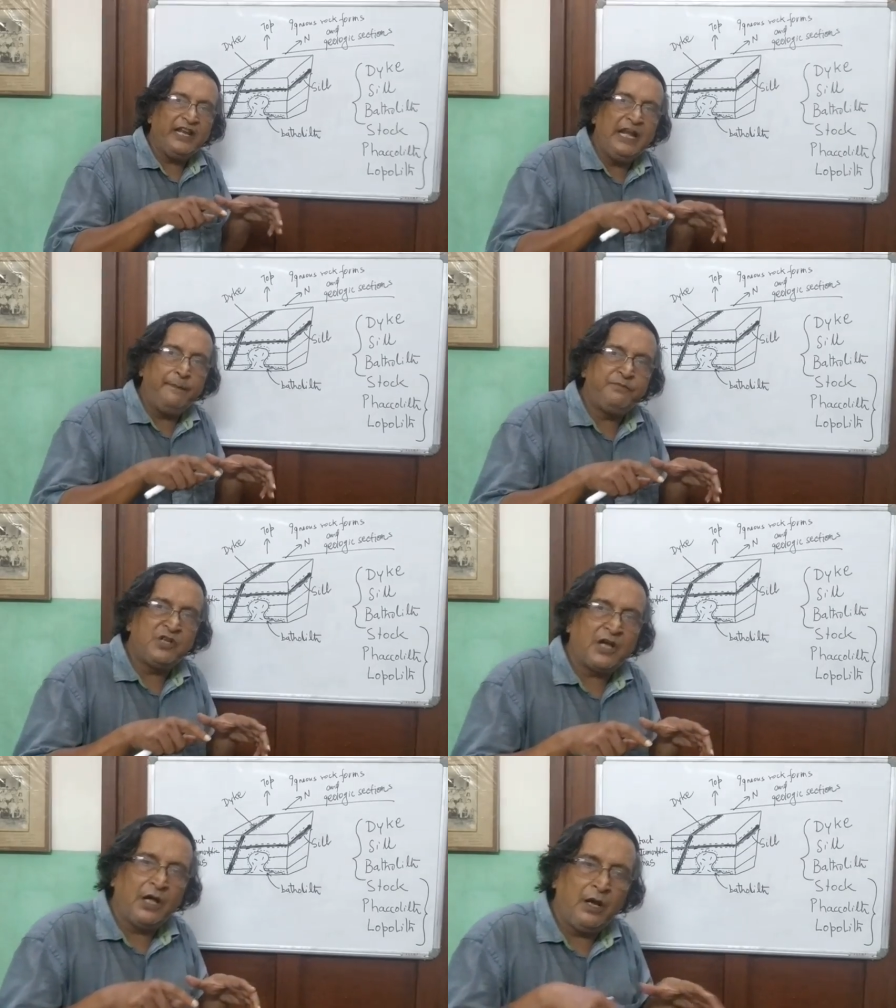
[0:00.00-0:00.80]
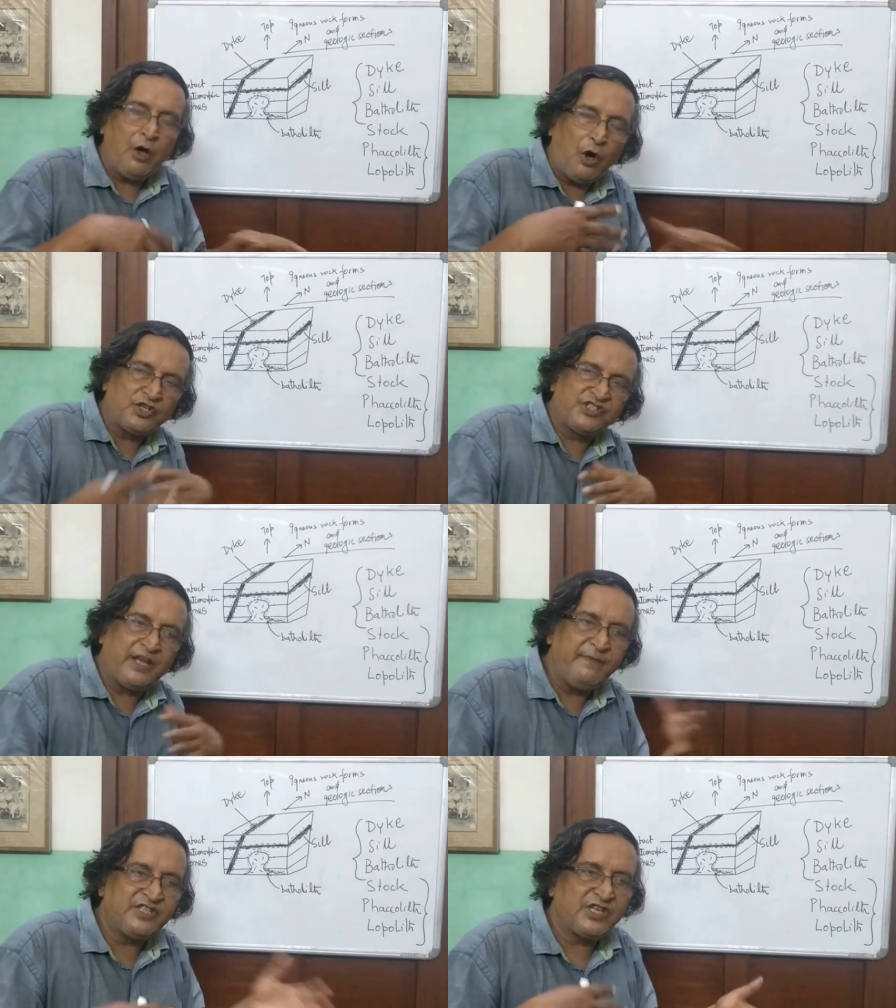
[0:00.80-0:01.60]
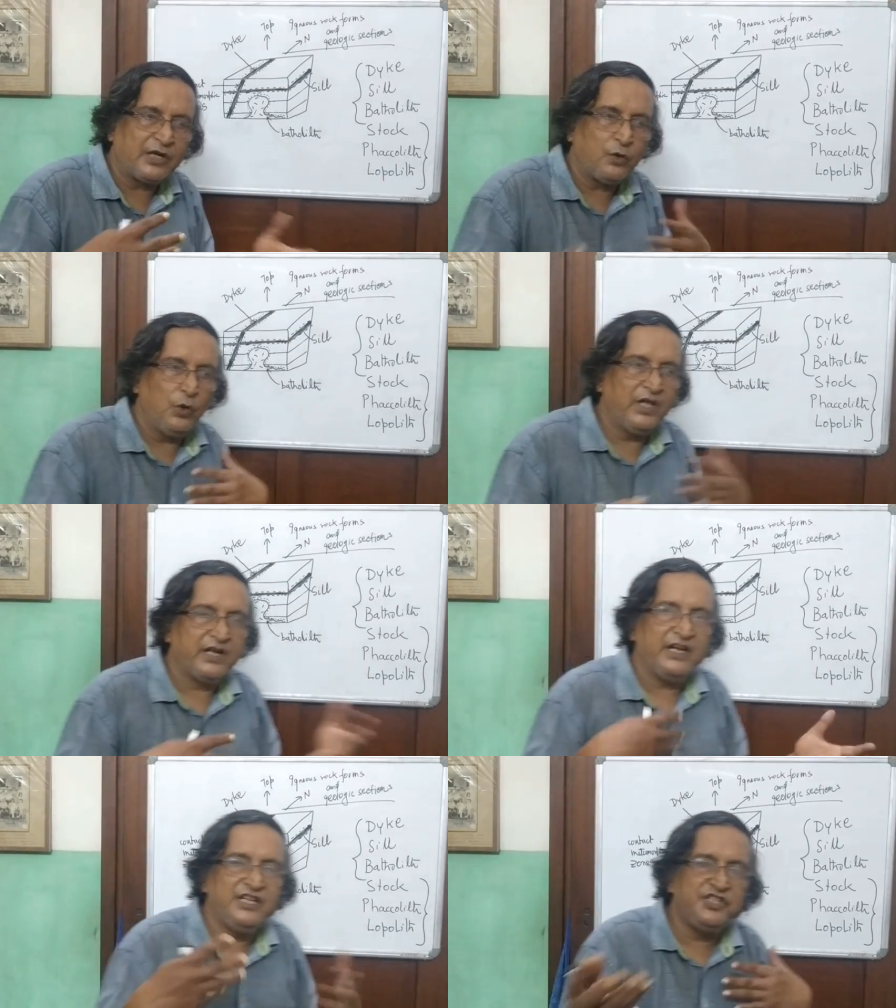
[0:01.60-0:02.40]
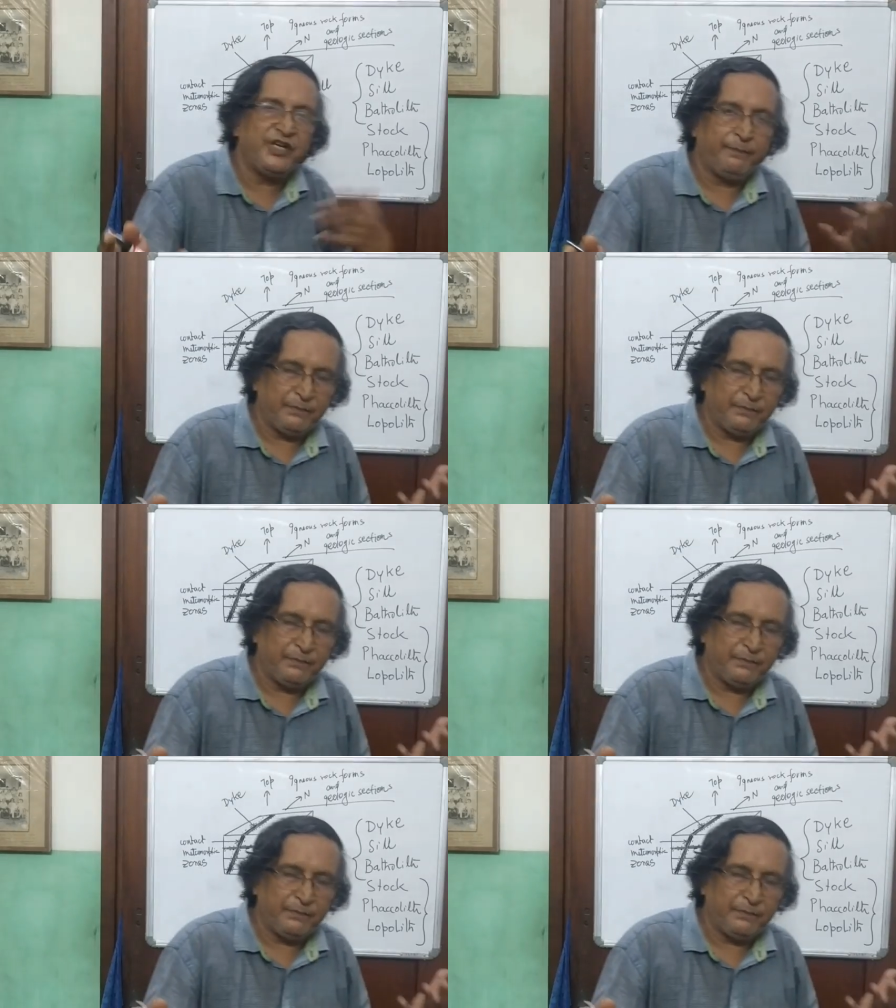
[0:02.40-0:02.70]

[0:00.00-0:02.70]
elliptical or semicircular in shape.